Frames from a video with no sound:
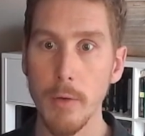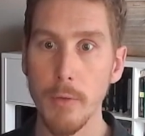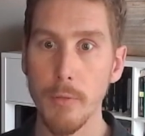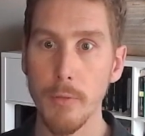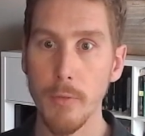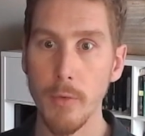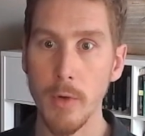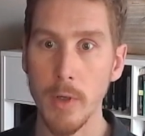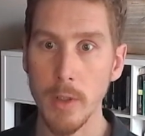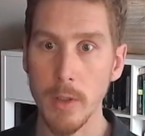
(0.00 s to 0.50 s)

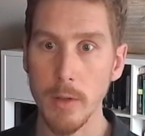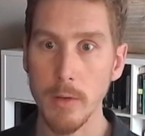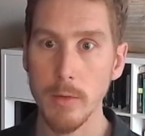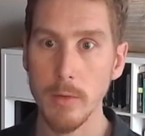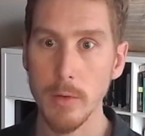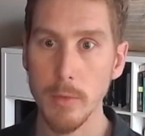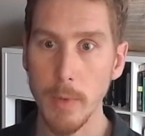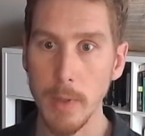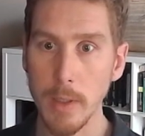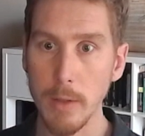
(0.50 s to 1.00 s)
for
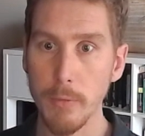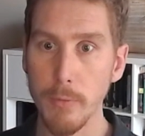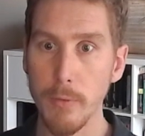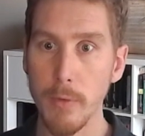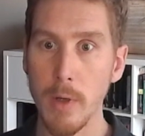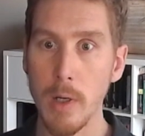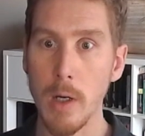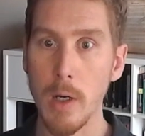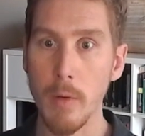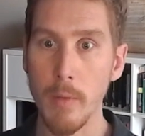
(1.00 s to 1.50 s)

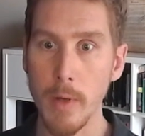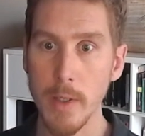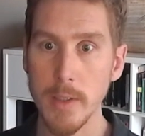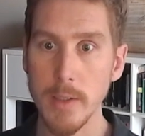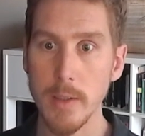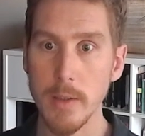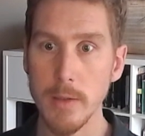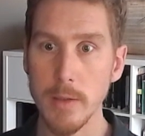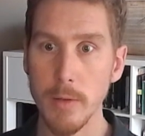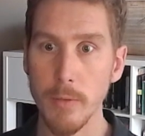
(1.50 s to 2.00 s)
24 hours,
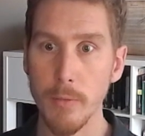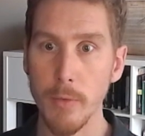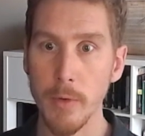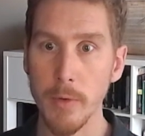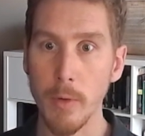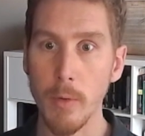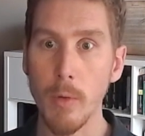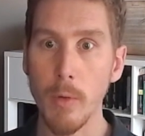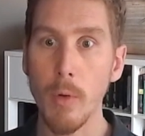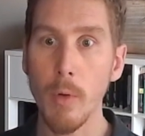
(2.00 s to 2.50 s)
so for the
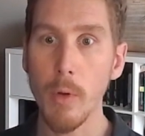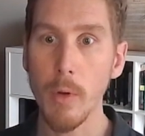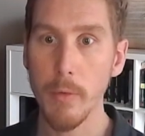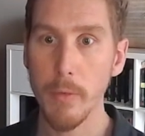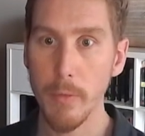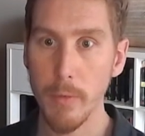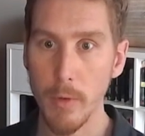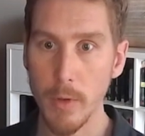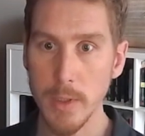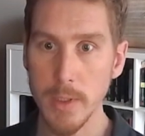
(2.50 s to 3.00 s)
whole
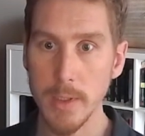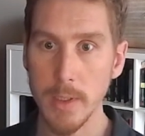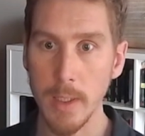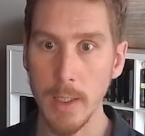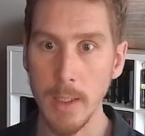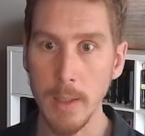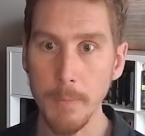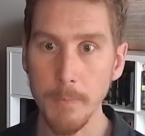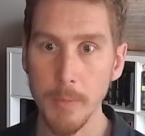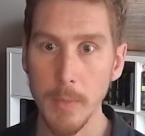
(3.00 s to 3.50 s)

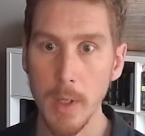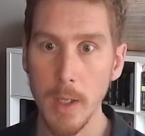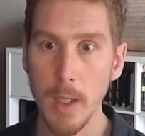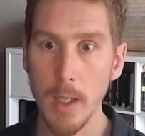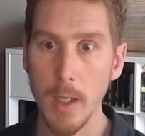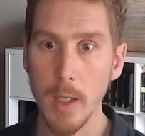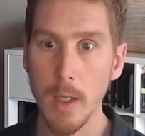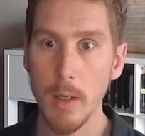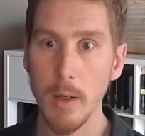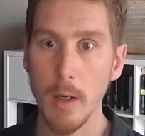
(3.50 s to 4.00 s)
Thursday.
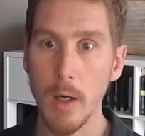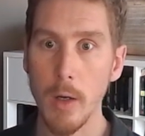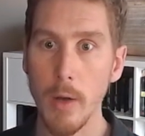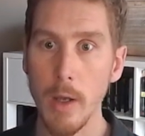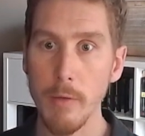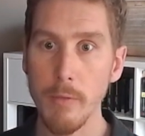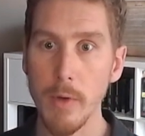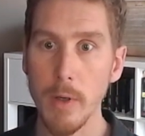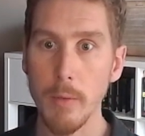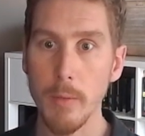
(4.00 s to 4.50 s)

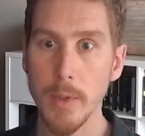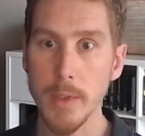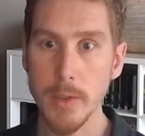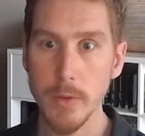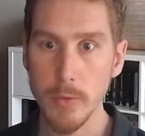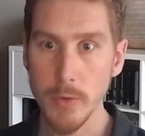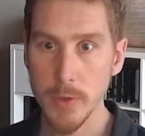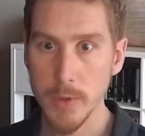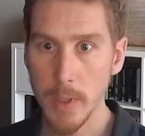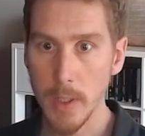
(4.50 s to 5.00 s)
However, once you
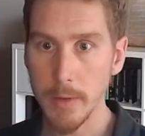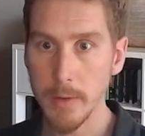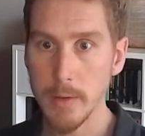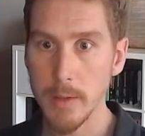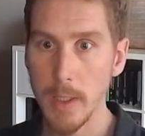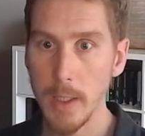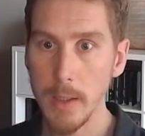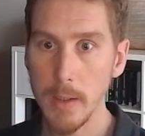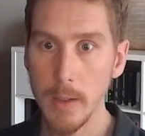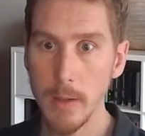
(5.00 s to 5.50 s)
start
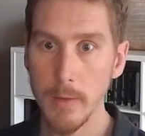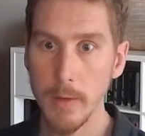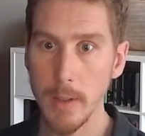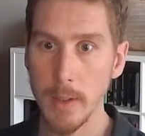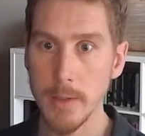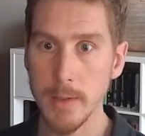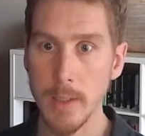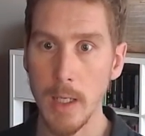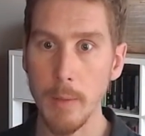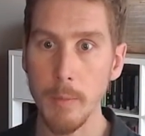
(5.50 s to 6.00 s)
taking the
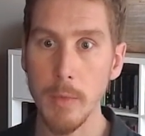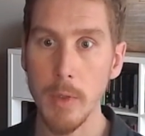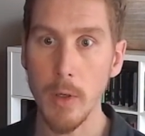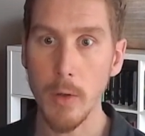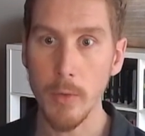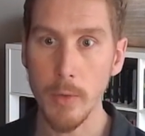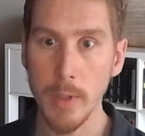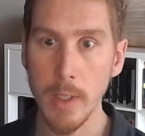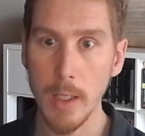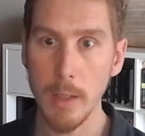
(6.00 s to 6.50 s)
exam, you
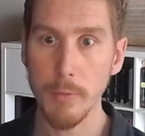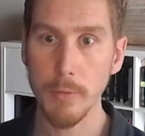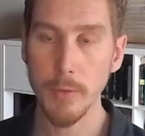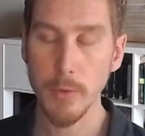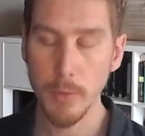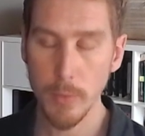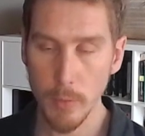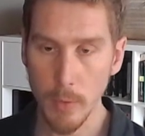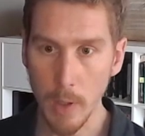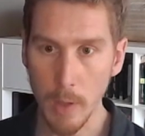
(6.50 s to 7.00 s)
only have
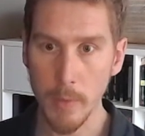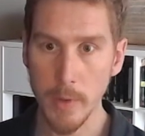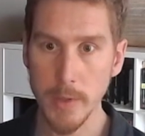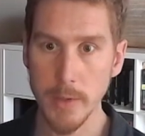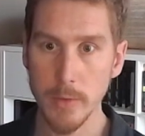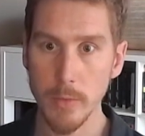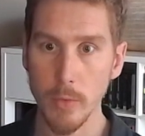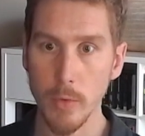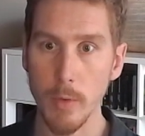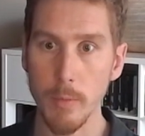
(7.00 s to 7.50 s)
2 hours
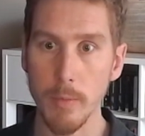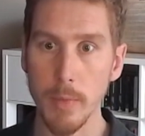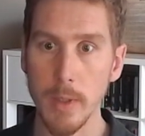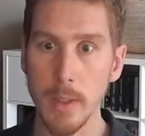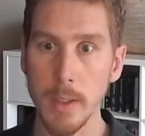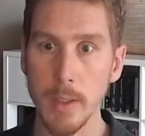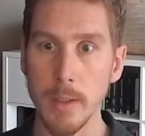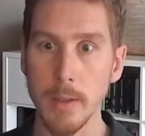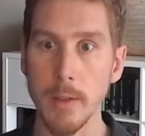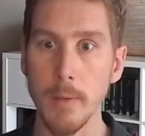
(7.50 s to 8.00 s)
to complete
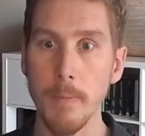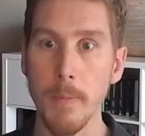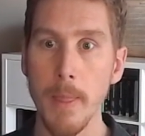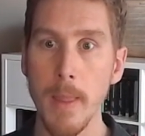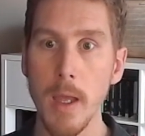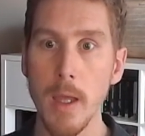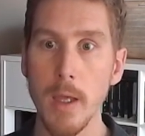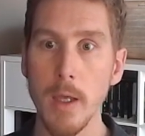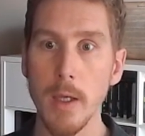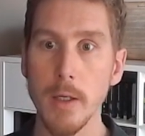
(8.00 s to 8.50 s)
it.
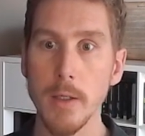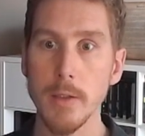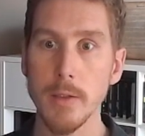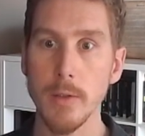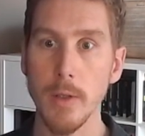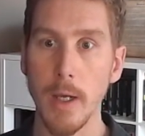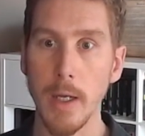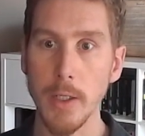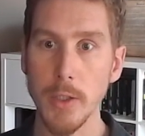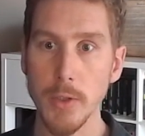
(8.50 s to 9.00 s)
So
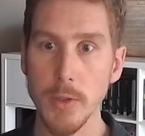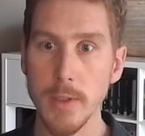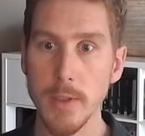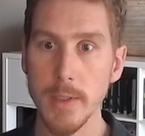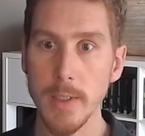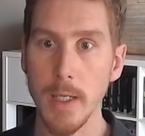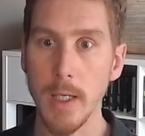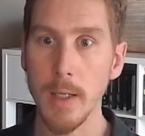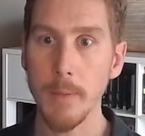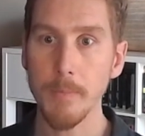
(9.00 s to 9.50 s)
I should
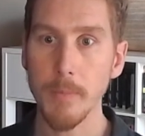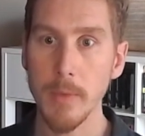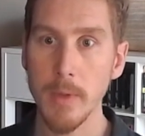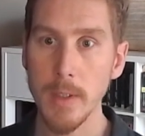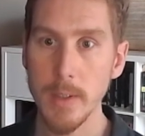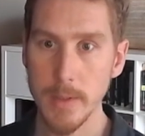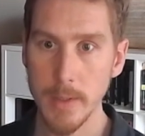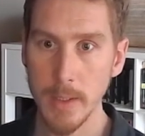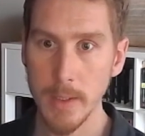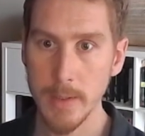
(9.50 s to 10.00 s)
say
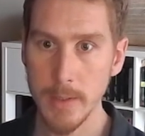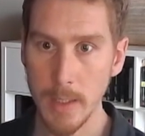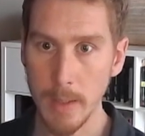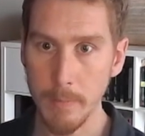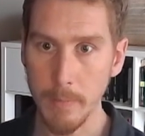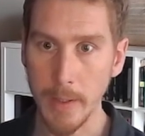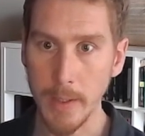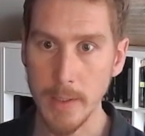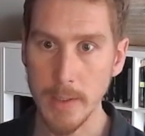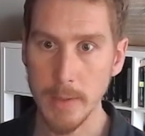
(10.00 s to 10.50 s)
this exam
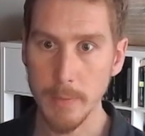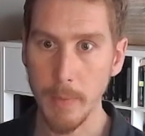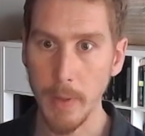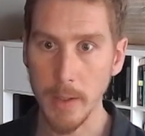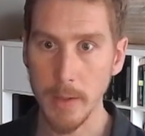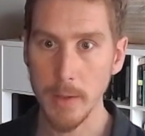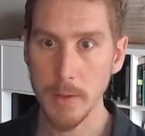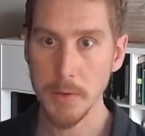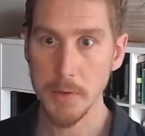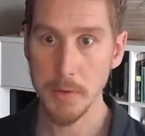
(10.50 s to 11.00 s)
I expect
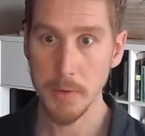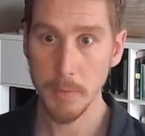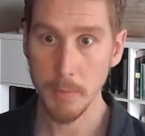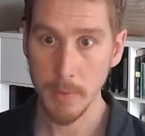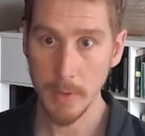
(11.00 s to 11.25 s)
it to be